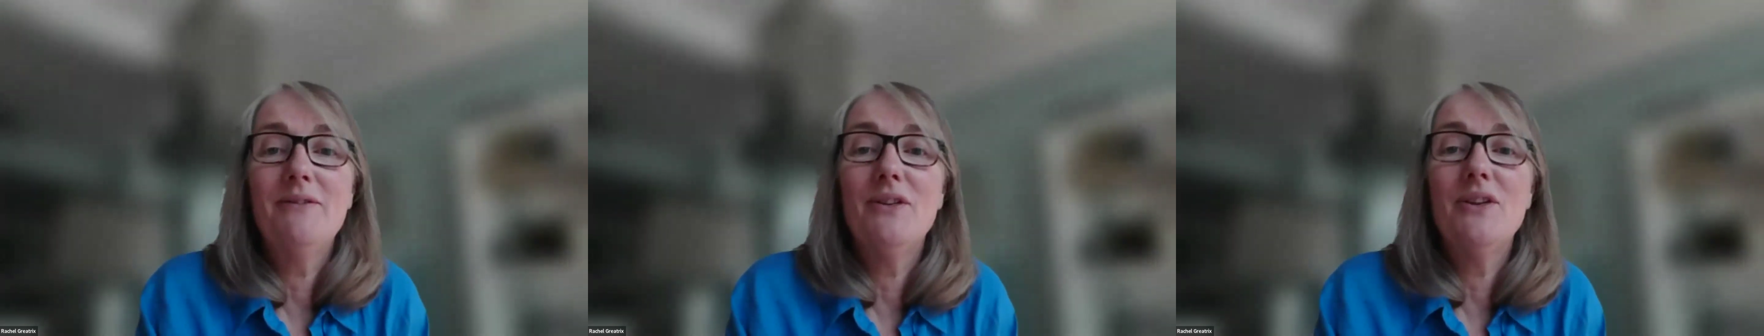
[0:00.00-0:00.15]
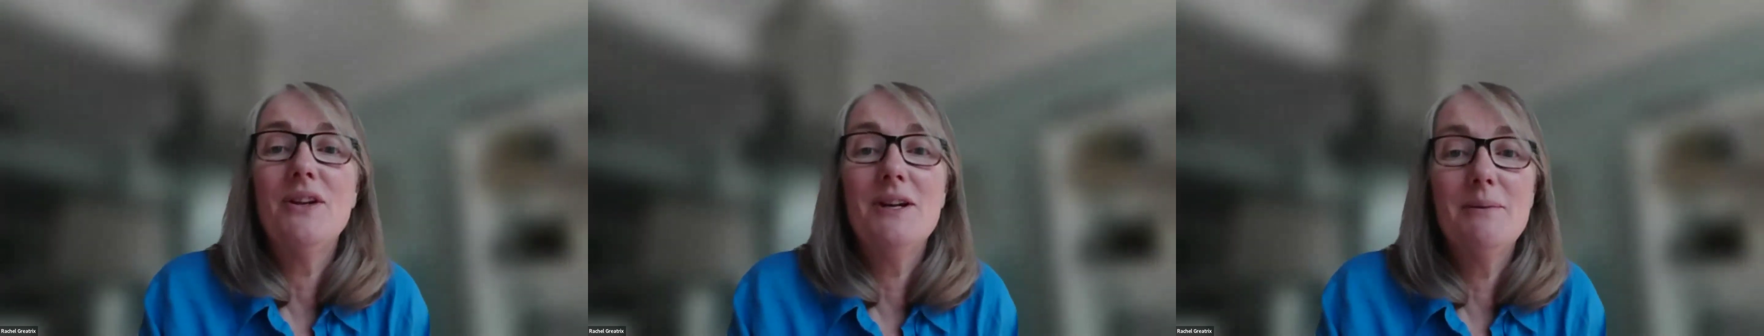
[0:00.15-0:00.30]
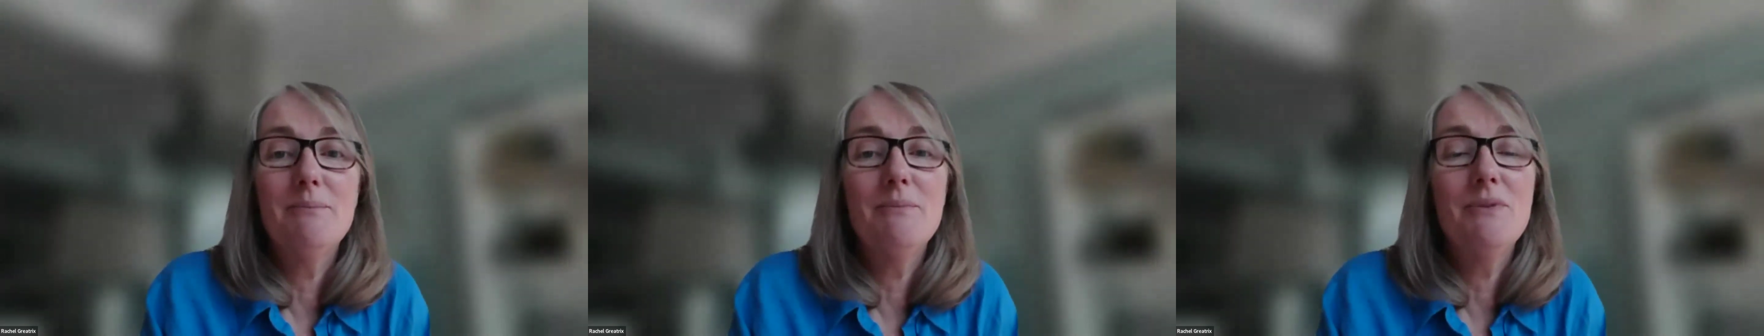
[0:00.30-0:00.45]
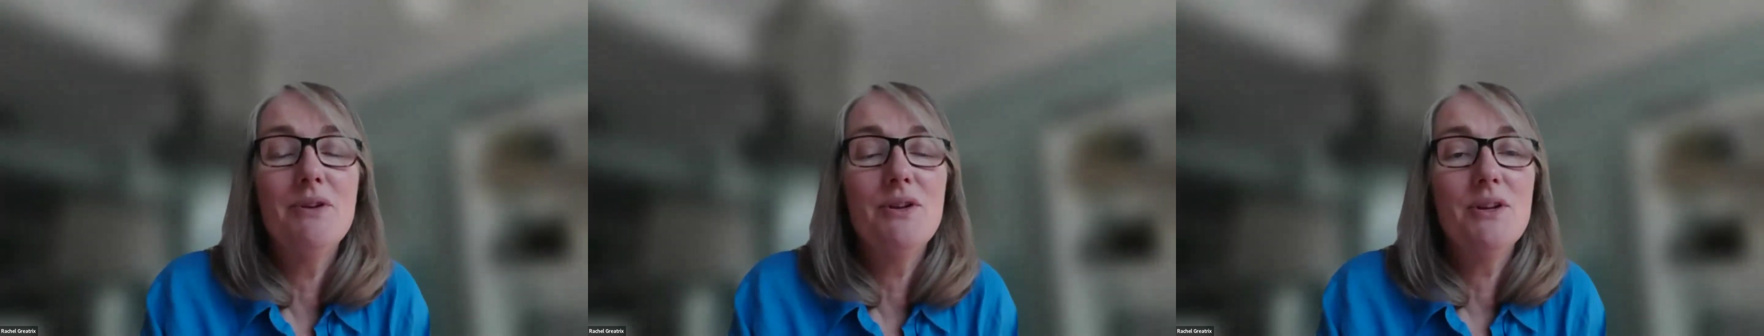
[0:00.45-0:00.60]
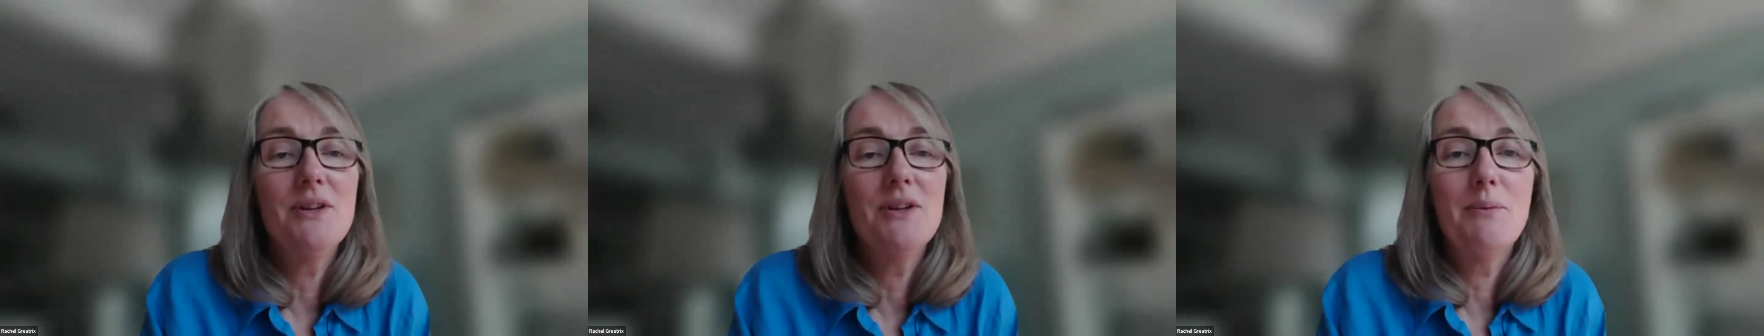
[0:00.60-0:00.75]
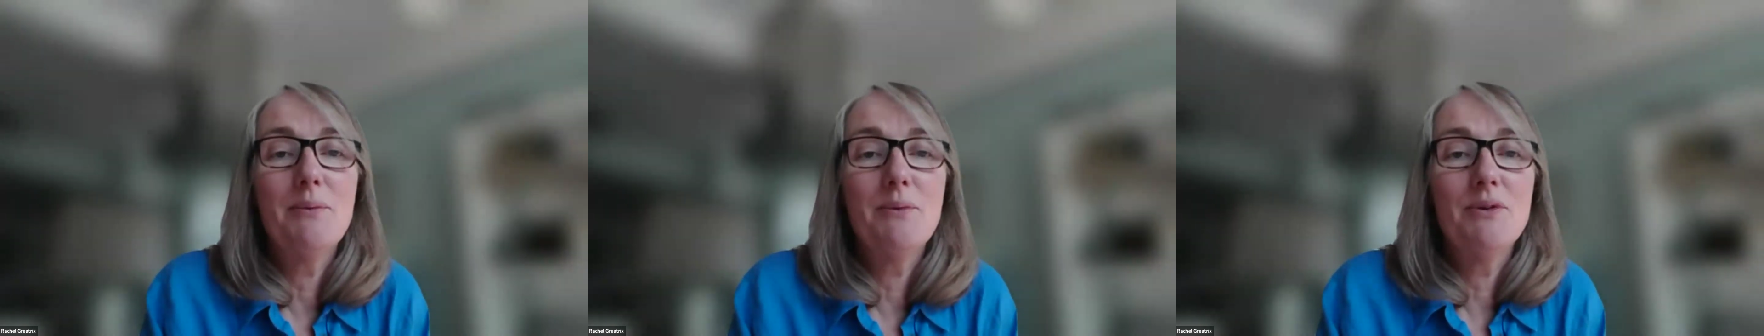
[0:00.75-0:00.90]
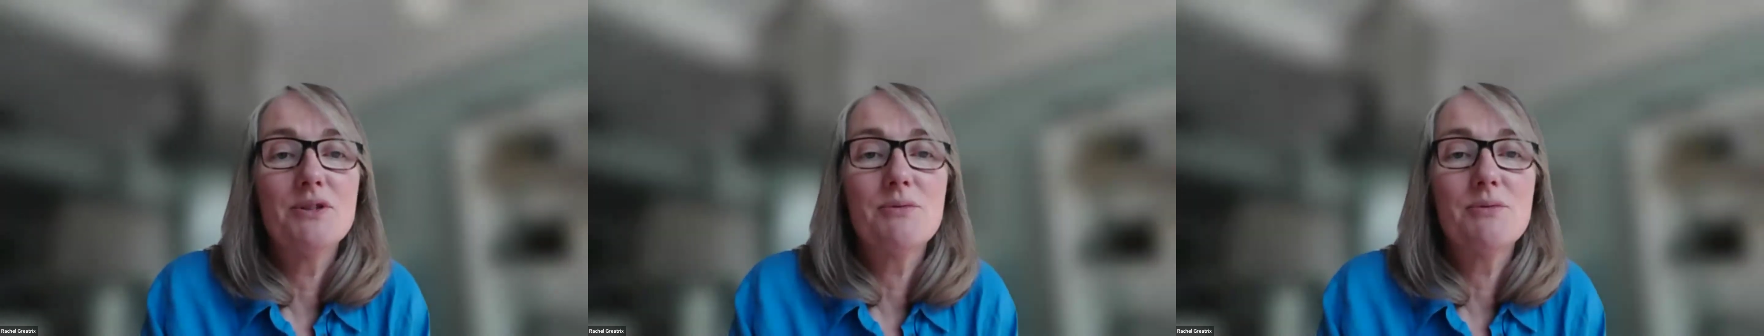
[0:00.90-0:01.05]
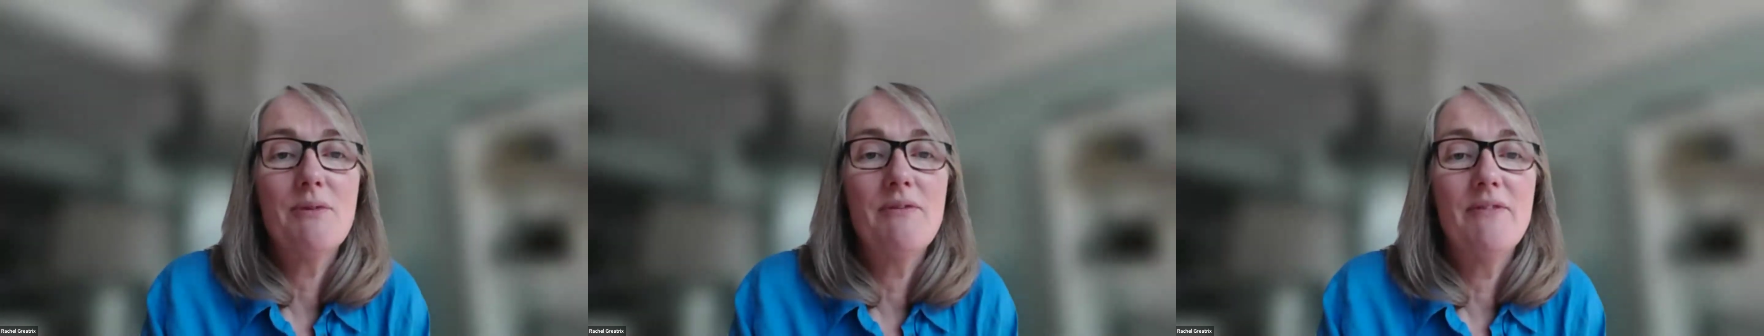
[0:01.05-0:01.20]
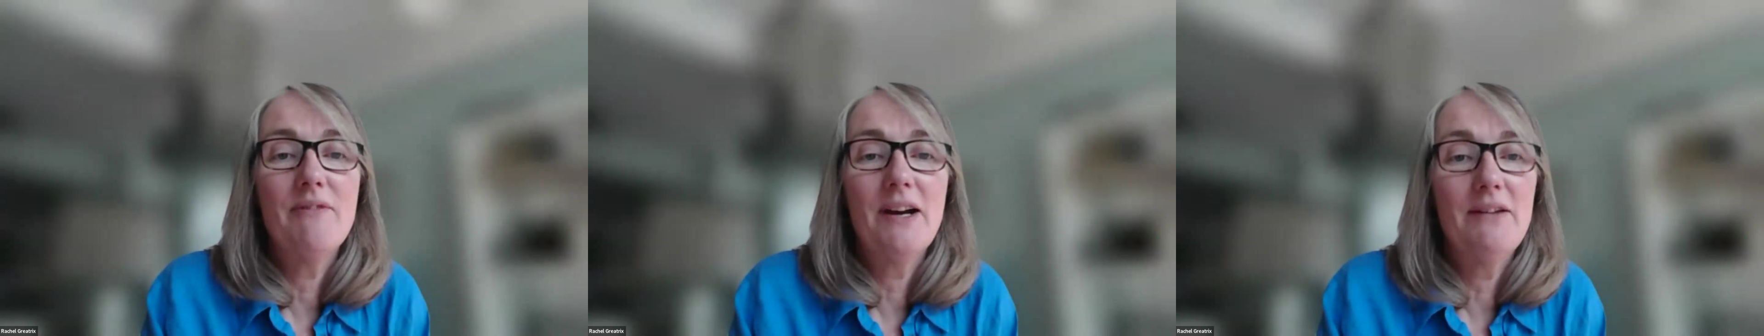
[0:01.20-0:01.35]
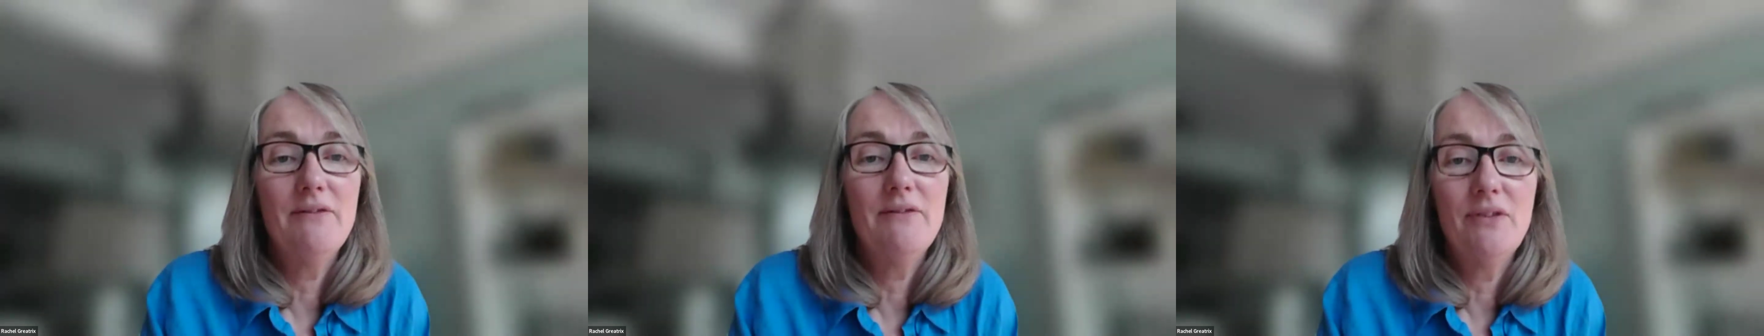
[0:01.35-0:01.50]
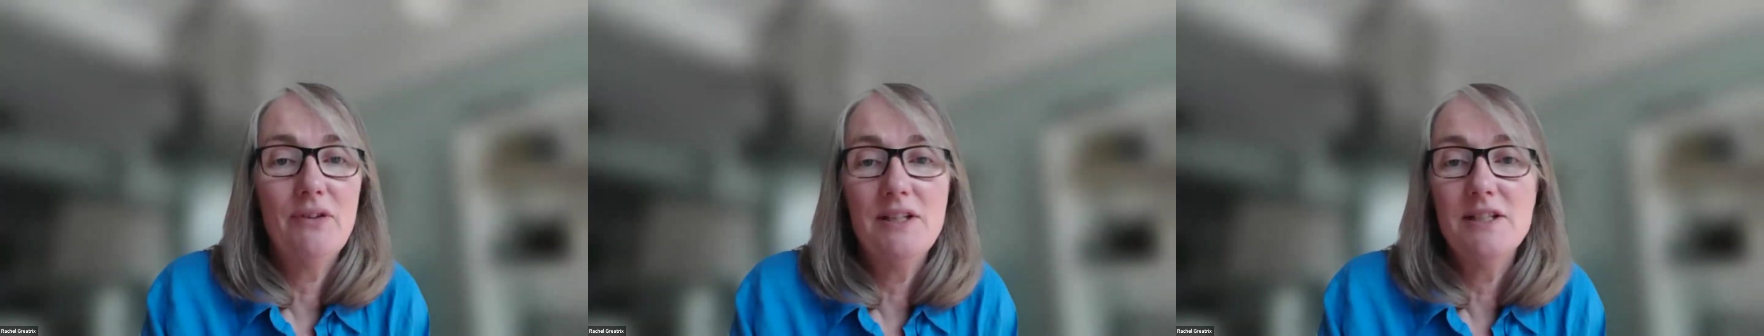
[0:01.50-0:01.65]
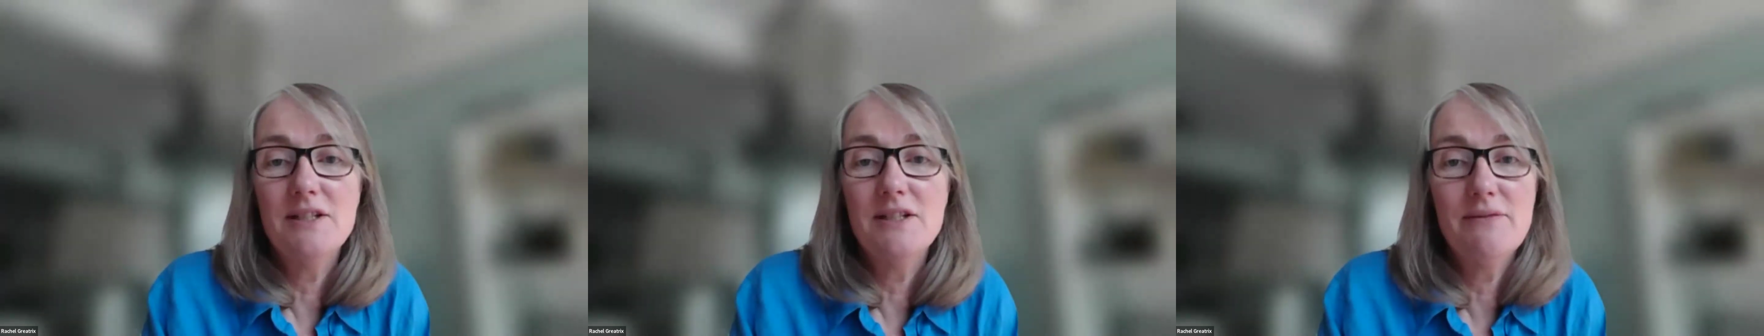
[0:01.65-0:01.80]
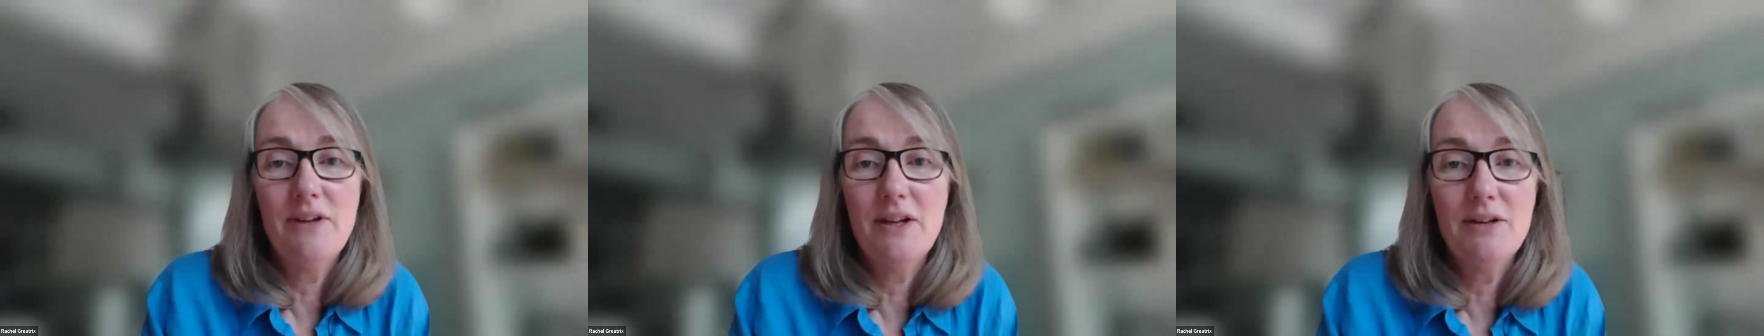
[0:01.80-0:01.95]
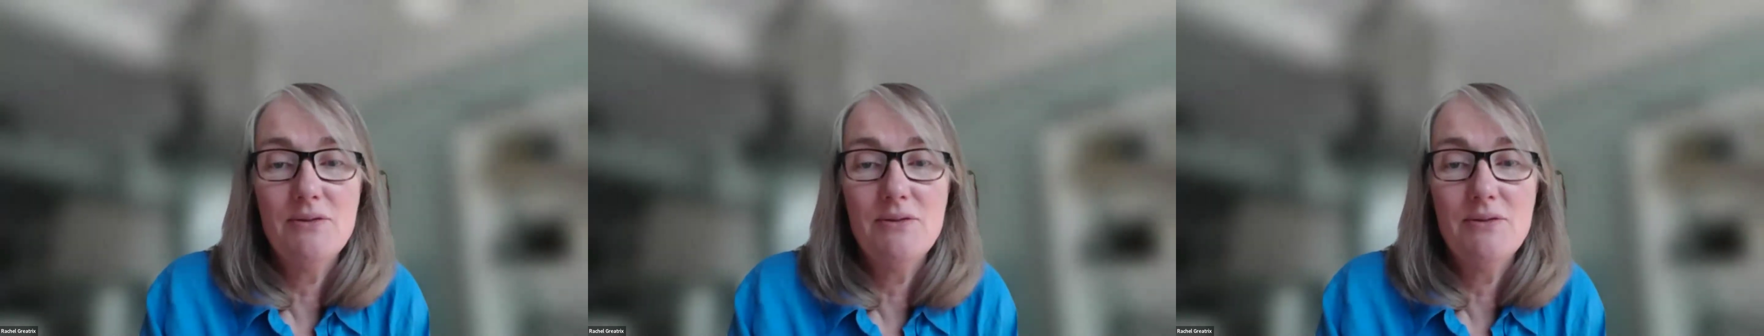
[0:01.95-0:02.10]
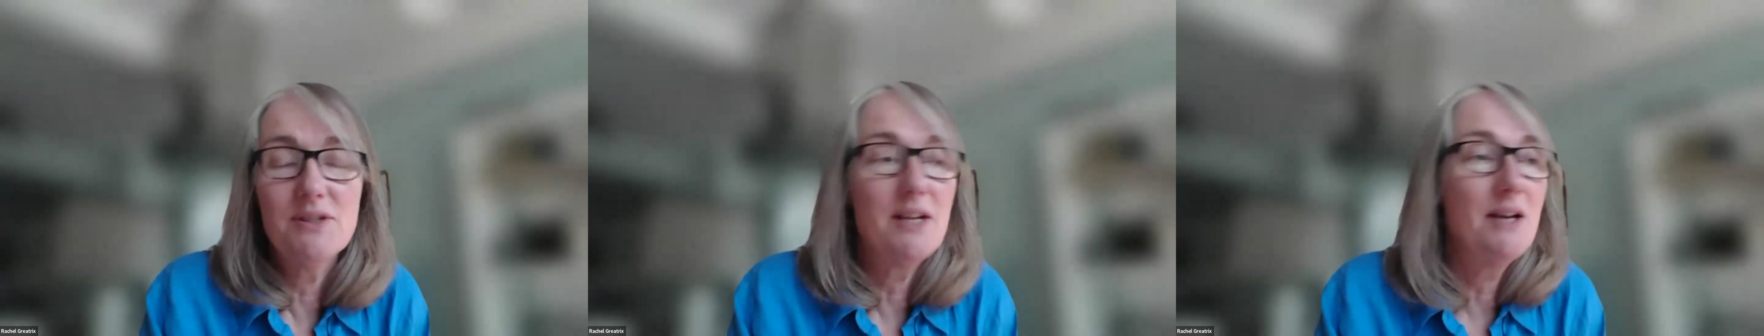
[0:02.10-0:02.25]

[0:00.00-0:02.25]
for the number that they want to invite for interview.